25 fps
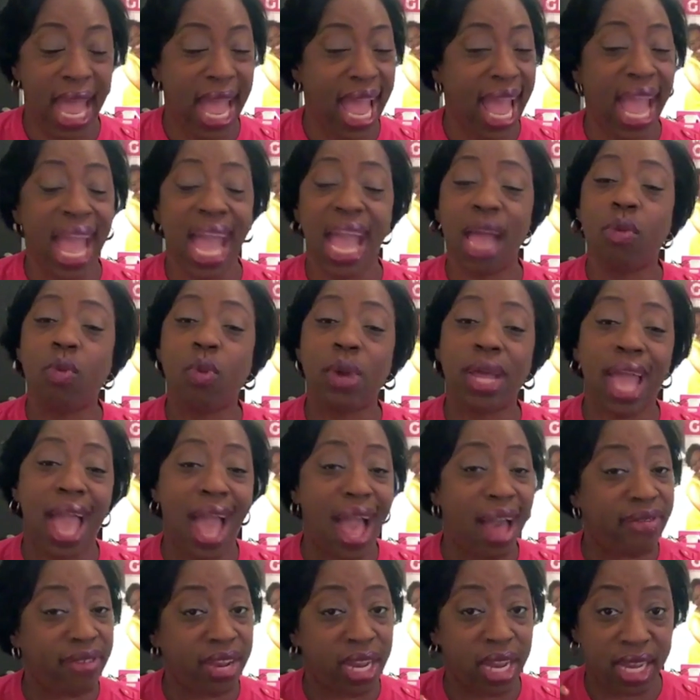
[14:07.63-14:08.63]
And we
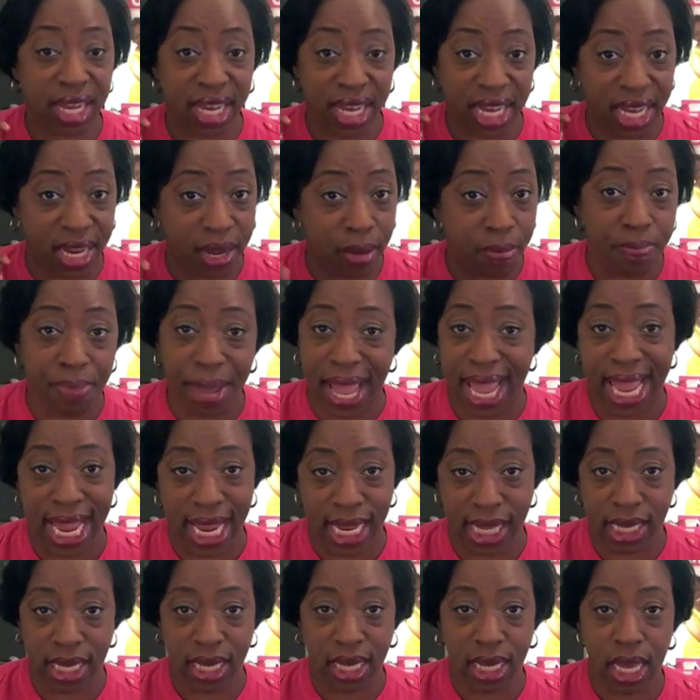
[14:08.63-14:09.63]
having a
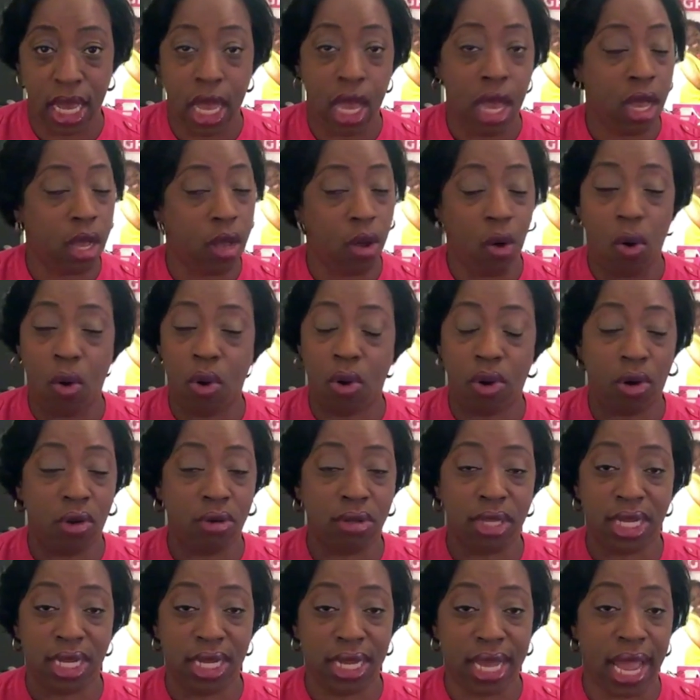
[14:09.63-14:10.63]
debate going on
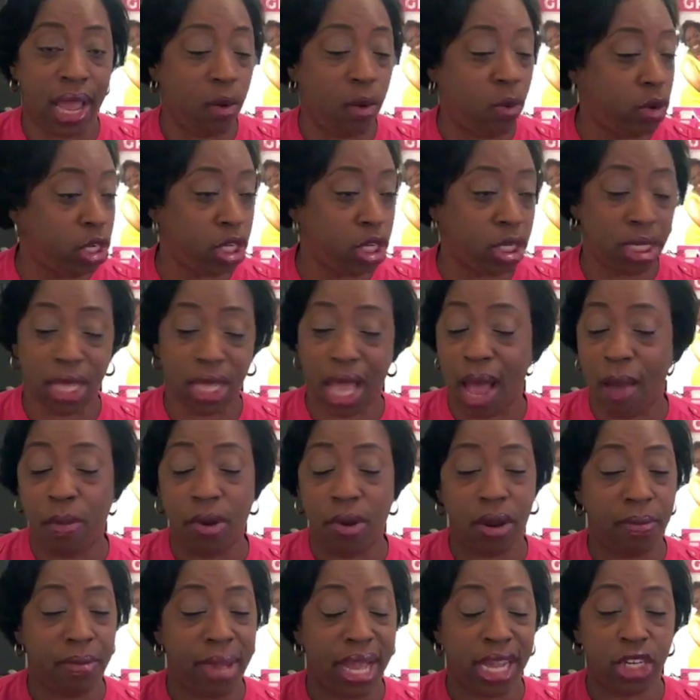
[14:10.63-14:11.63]
today, which is I'm
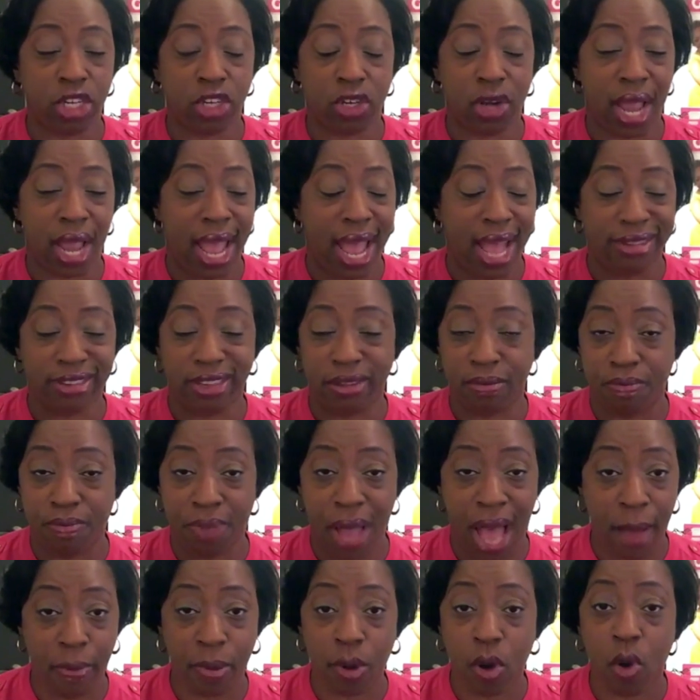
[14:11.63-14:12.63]
going to make sure I have some
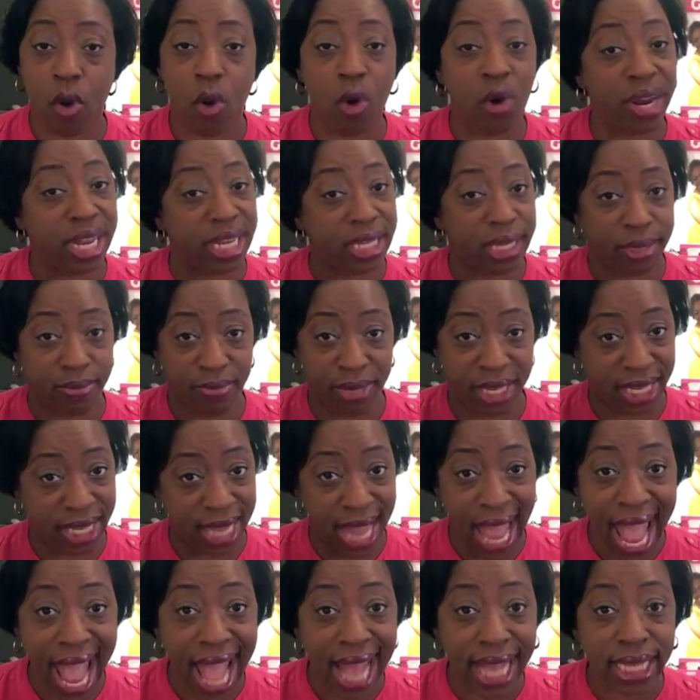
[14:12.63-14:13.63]
popcorn and some
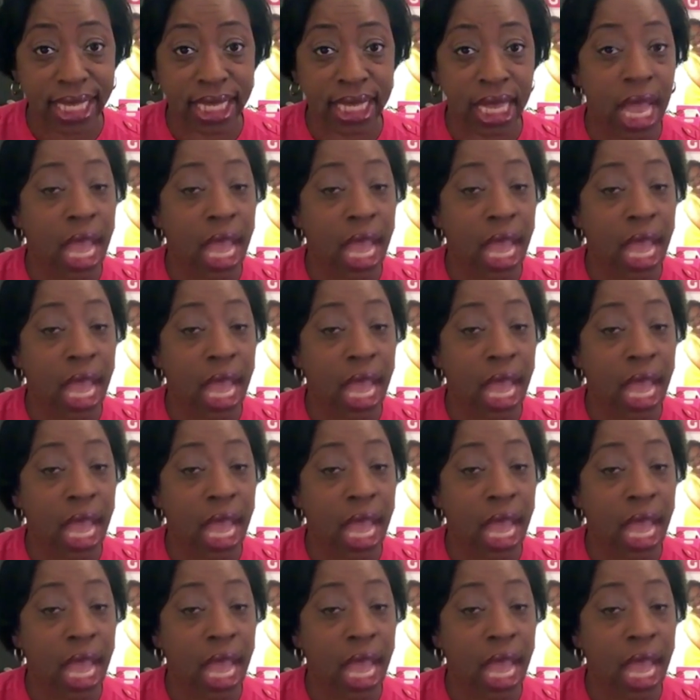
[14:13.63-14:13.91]
snacks,